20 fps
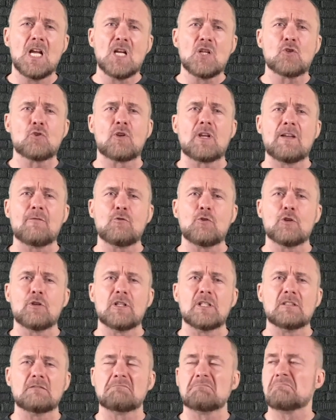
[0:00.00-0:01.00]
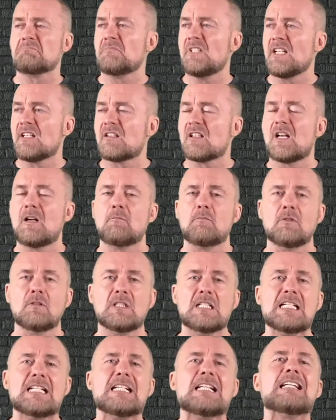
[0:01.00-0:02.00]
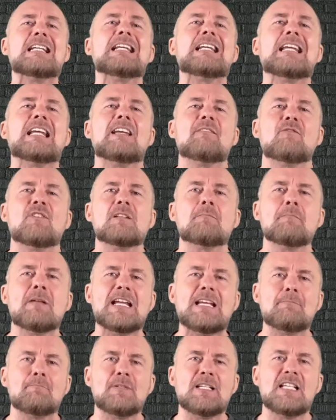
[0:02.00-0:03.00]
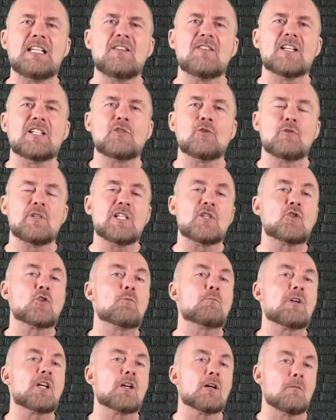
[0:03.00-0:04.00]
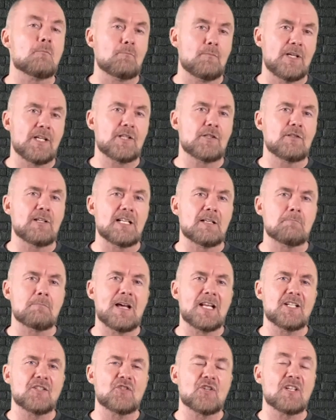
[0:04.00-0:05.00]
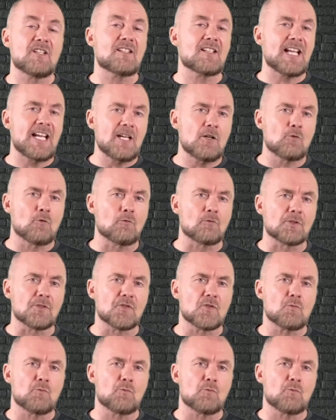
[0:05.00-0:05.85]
To give you an example, if it may be that you need to become better at managing stakeholders,